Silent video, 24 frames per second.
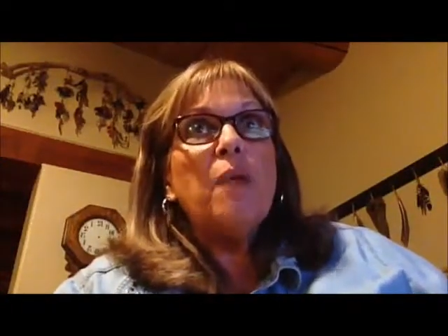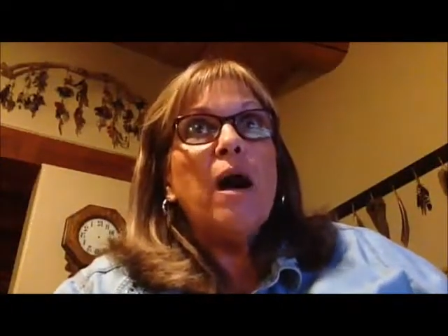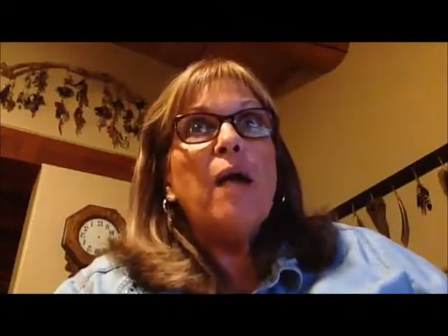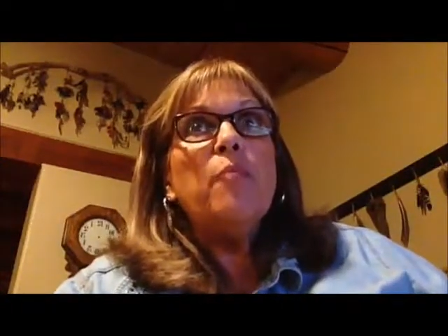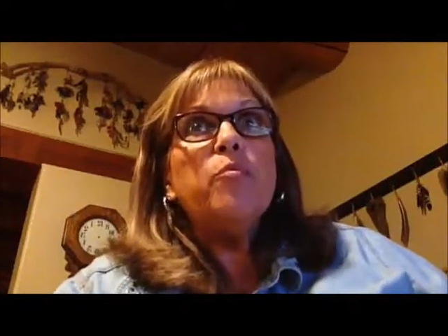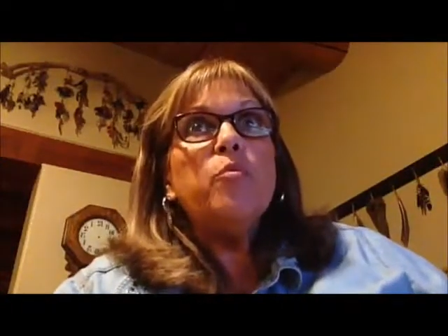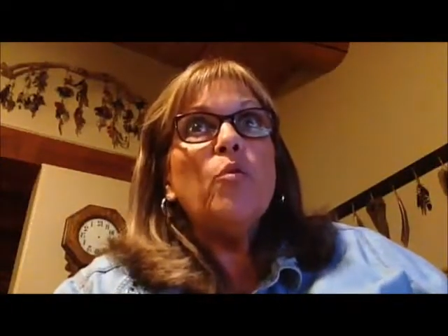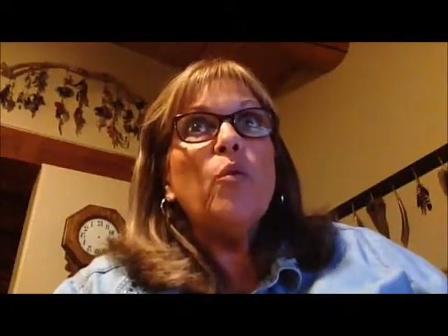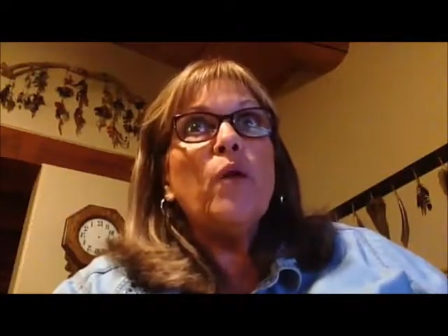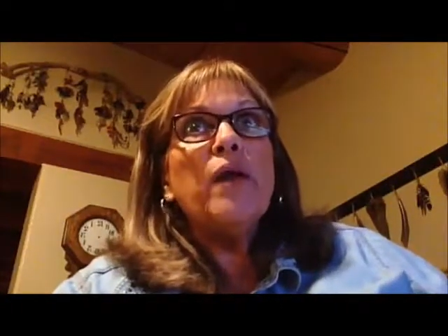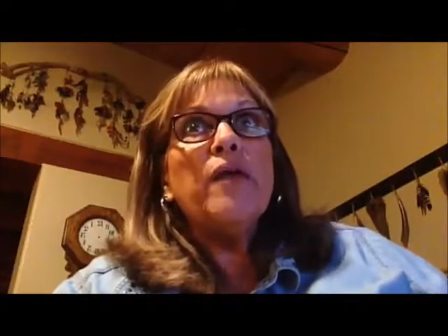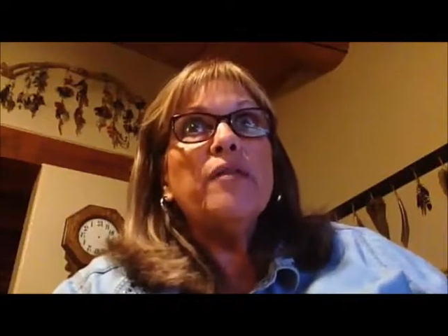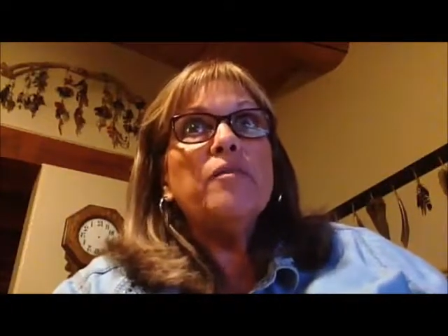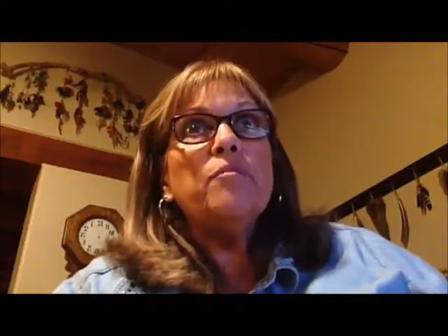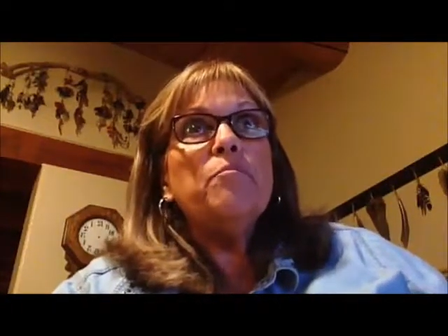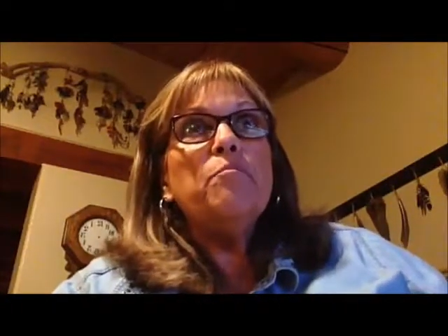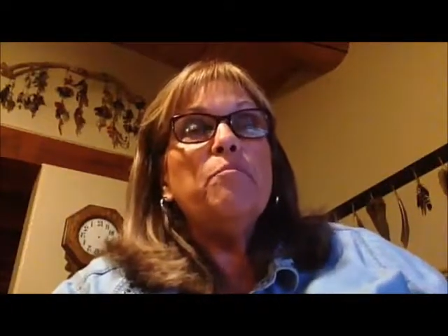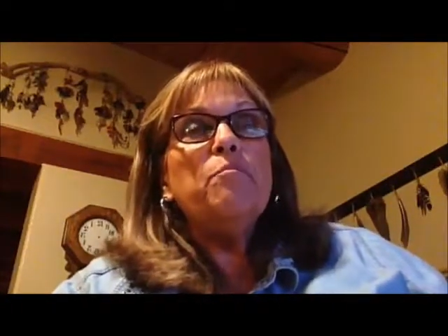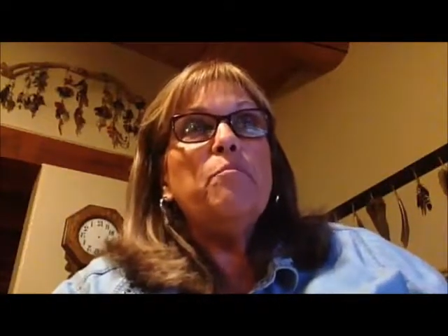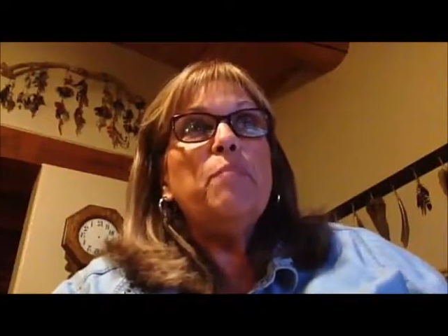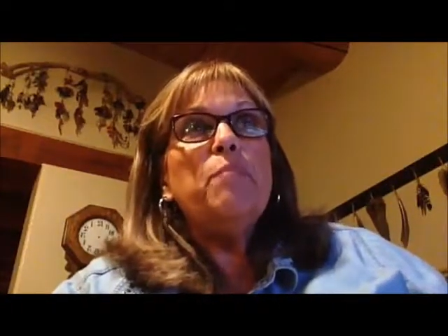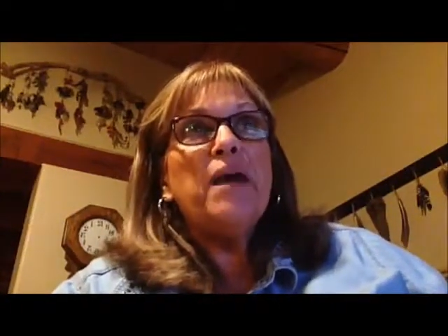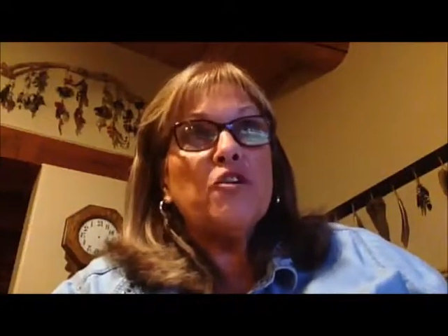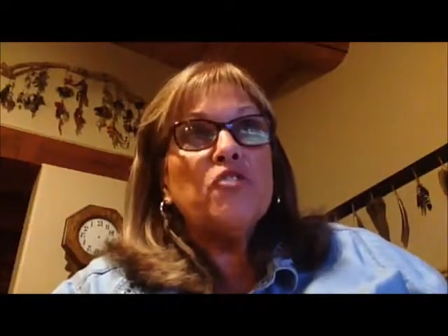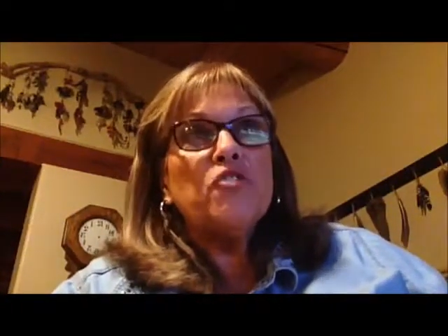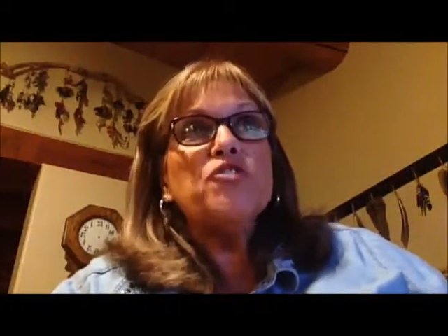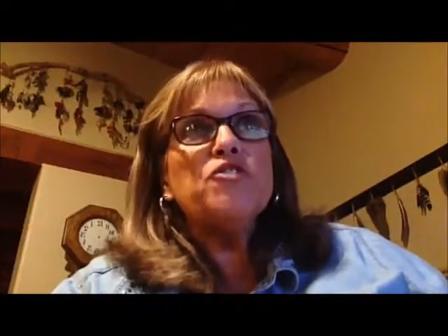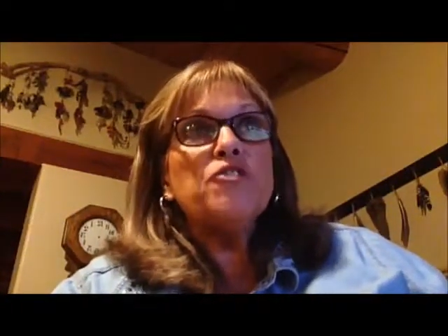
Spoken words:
up with better